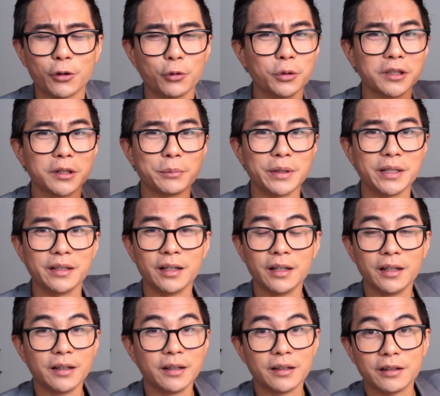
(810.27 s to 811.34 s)
or will it be,
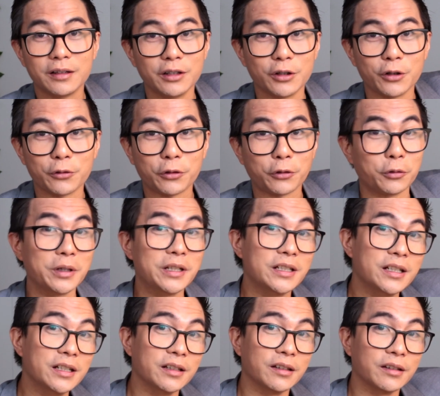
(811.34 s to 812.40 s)
you know, three
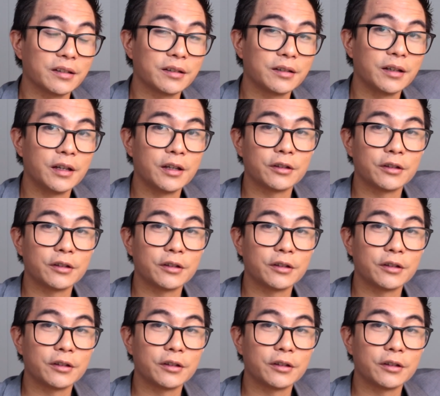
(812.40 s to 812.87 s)
years?